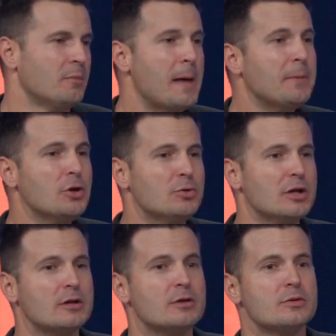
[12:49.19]
Maybe you
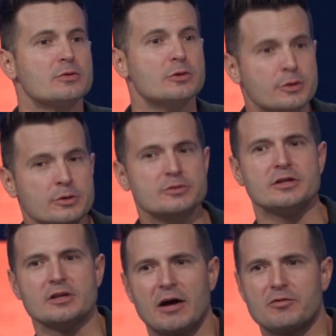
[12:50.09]
didn't lose
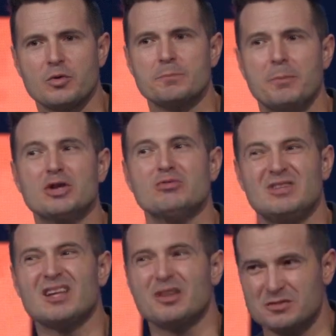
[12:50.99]
a loved one, but you
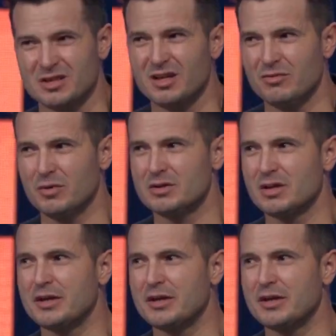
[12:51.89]
did lose a loved one.